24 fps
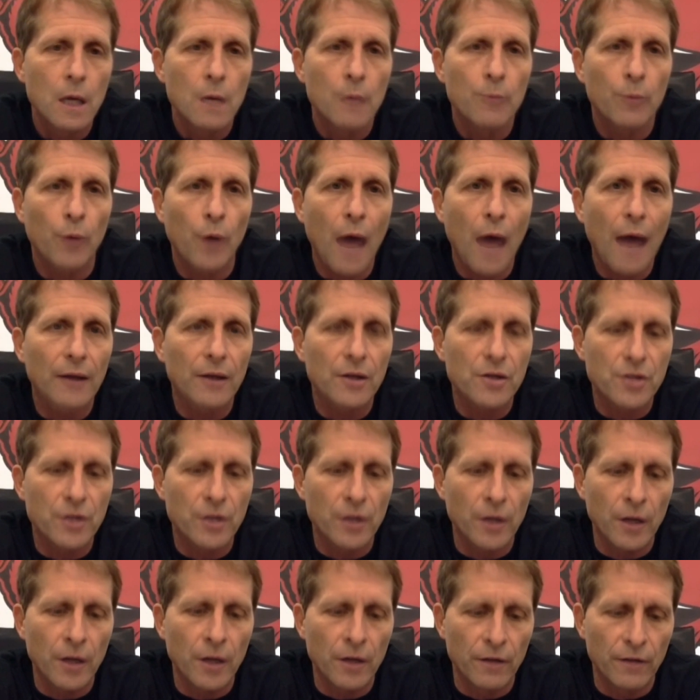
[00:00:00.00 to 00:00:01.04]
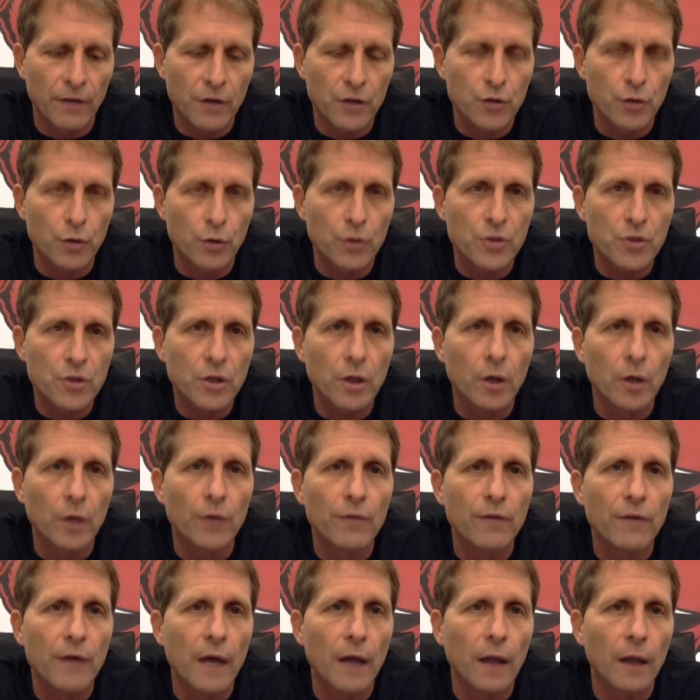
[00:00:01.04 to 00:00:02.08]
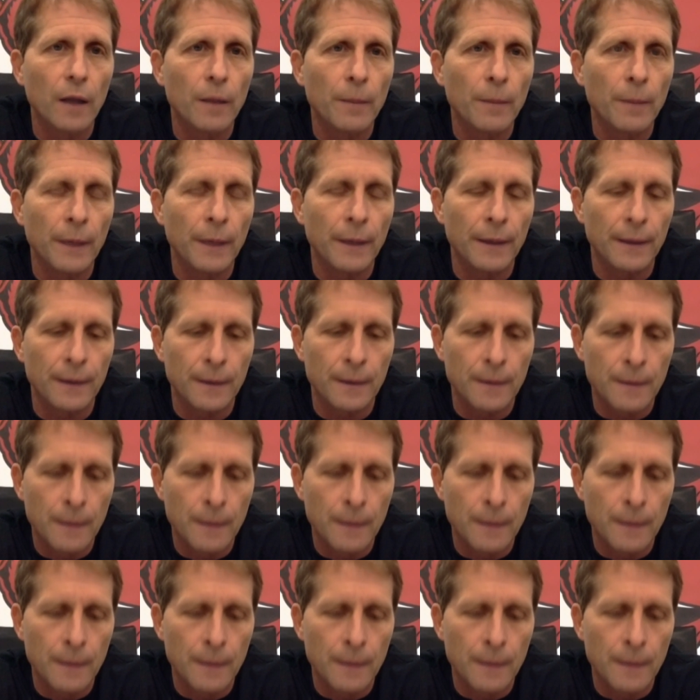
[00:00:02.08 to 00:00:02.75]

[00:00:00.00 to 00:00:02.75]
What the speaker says: practice, and individual skill development.